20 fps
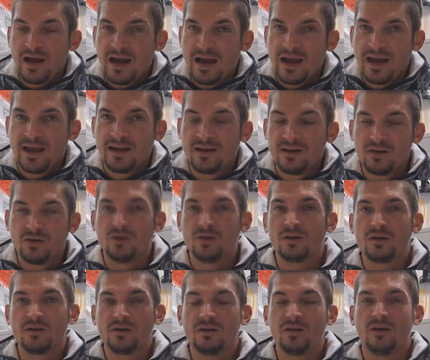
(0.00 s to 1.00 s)
I had a
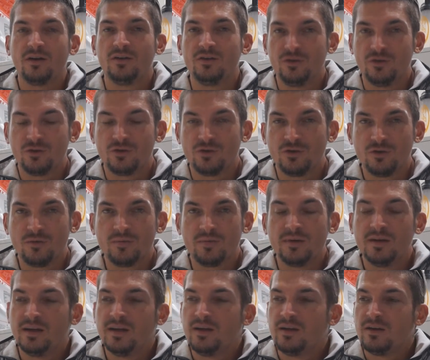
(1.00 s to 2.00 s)
look on YouTube
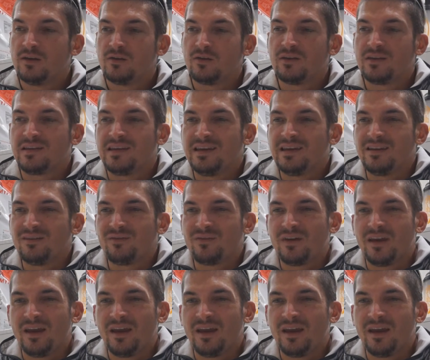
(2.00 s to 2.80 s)
to see